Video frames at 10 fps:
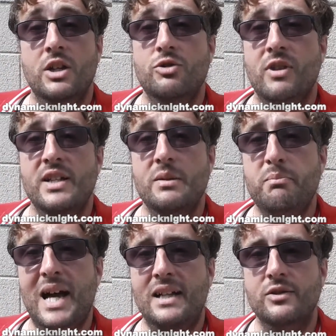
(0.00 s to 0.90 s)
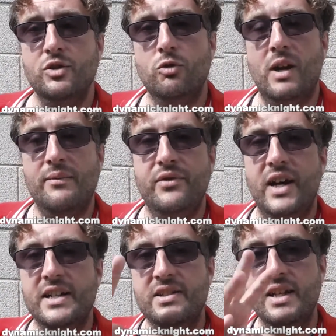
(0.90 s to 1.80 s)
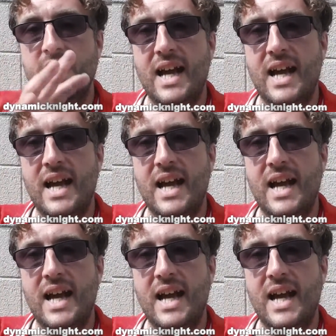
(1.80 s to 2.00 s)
trying to balance crime fighting